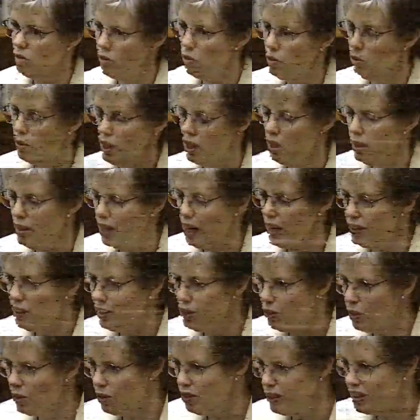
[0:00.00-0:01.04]
Well, I
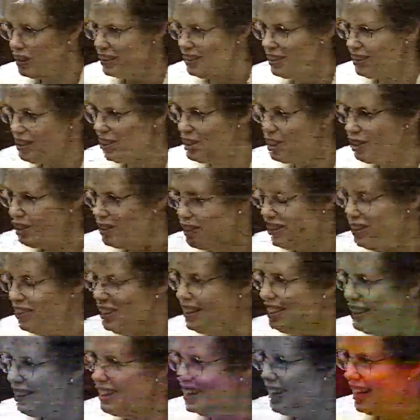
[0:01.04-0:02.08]
can only
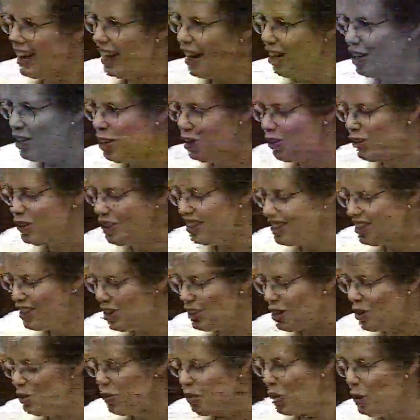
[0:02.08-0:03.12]
tell
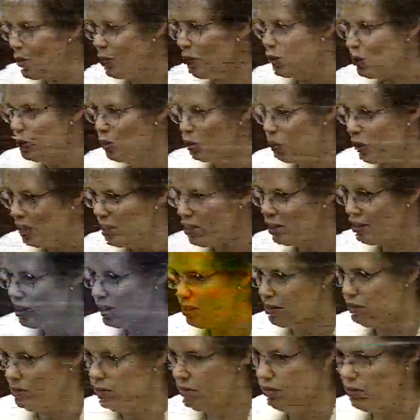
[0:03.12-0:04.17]
you what we're aware
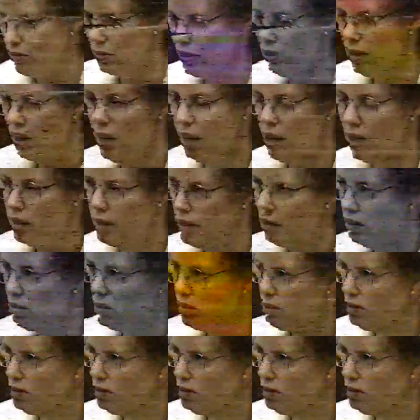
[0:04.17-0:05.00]
of, and